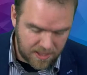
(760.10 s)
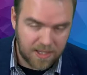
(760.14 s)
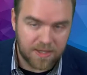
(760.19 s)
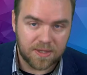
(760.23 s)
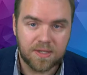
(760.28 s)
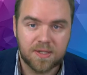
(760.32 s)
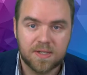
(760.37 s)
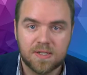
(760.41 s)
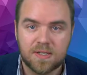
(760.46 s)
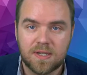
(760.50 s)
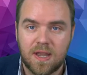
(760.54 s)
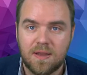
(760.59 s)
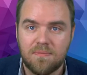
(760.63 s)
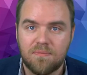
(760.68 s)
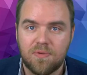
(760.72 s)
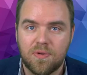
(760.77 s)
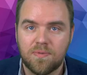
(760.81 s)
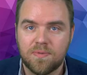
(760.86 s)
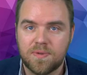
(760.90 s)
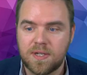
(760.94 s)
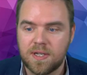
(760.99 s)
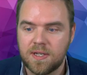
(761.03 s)
get this start
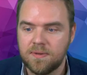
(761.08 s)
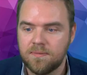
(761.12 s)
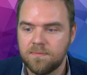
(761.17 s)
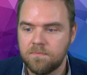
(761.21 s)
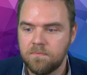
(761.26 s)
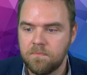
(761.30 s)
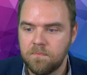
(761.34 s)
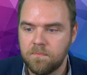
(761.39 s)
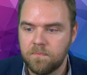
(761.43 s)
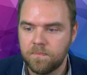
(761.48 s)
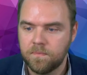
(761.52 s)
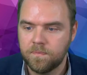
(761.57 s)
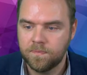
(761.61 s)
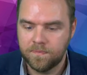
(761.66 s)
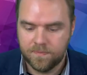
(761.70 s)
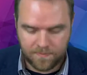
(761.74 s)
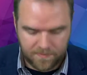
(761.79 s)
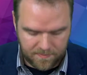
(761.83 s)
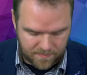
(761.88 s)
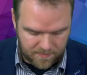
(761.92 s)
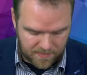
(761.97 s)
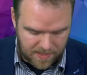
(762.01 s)
prompting
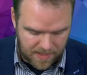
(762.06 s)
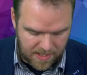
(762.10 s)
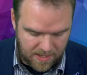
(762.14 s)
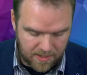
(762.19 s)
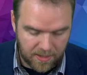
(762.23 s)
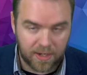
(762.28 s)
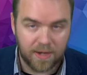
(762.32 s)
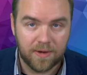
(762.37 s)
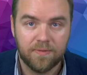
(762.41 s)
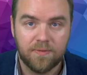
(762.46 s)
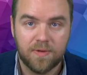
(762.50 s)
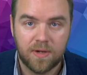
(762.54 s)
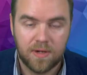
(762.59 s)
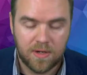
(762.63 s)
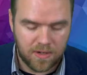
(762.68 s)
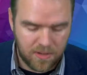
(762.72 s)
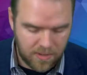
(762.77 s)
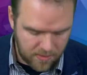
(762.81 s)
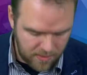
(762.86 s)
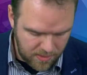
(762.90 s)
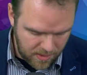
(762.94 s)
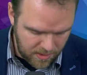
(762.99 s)
and I'll get rid.
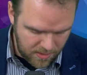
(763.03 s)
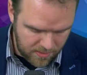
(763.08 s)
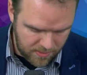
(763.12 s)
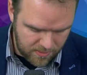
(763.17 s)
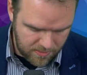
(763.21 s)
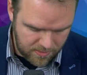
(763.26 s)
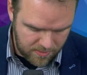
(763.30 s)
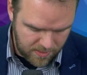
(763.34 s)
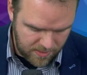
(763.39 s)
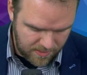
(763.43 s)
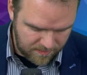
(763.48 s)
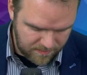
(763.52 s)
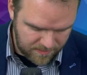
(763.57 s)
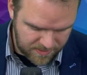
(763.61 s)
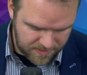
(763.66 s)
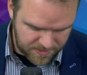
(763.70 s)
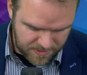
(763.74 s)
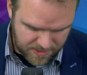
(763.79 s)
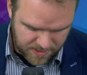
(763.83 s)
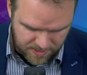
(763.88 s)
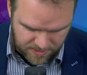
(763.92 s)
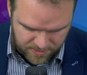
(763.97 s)
Oh no, I've
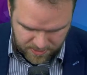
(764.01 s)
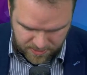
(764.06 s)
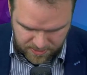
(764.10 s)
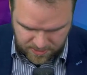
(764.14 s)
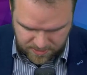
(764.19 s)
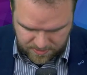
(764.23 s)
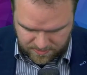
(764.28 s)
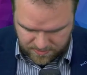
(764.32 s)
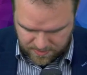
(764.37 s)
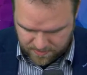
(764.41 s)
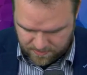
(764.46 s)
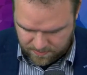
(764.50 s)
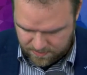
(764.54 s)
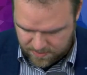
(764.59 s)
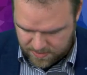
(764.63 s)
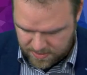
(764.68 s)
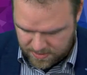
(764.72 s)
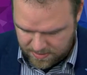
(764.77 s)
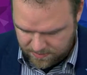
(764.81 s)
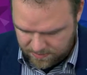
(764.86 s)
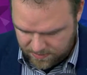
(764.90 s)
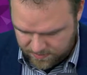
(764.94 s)
lost connection to my
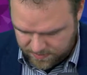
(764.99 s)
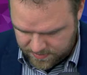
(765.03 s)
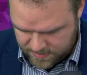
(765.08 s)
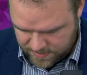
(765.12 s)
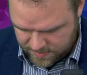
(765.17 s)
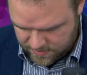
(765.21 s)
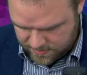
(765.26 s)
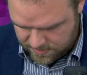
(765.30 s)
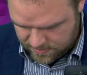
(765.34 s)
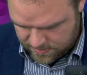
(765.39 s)
teleprompter.